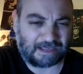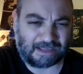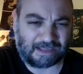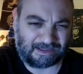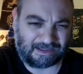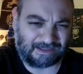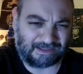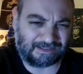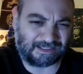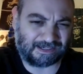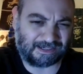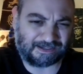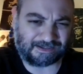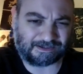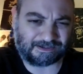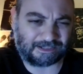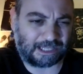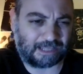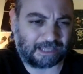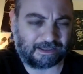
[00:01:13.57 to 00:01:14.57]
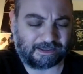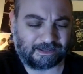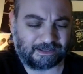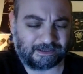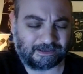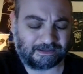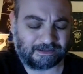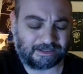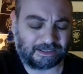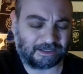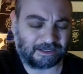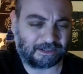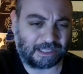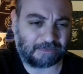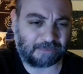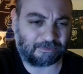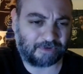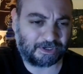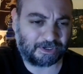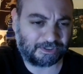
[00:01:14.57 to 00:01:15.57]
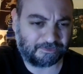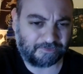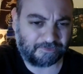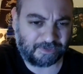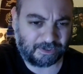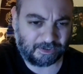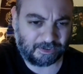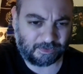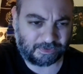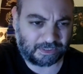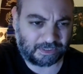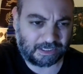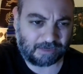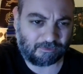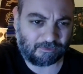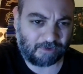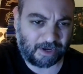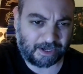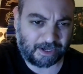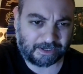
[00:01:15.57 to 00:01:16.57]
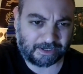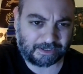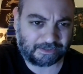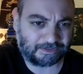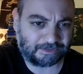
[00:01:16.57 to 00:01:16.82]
He did a collaboration video with Kid Rock,